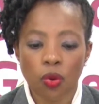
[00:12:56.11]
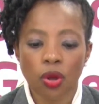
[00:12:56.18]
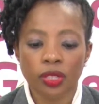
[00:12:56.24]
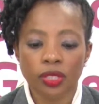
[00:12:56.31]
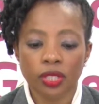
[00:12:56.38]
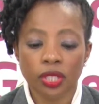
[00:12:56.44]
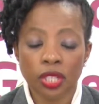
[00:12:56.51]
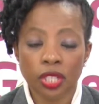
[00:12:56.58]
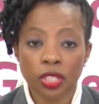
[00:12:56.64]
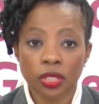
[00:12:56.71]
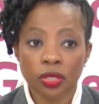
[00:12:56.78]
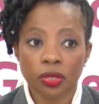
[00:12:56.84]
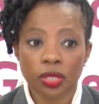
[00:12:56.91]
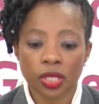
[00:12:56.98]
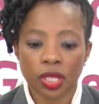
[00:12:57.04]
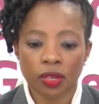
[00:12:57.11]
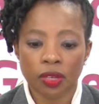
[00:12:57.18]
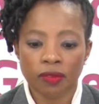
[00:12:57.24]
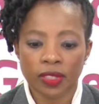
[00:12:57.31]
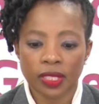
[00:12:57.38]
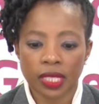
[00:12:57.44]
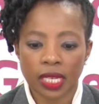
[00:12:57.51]
continued to
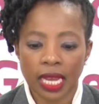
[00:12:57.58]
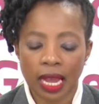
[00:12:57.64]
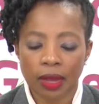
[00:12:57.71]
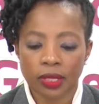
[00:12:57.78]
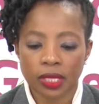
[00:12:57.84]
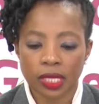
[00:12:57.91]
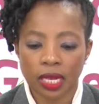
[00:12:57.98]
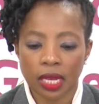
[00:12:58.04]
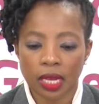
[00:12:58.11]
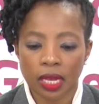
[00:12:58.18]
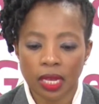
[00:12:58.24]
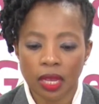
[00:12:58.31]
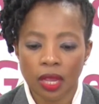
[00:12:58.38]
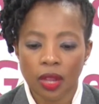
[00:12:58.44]
serve as a councillor,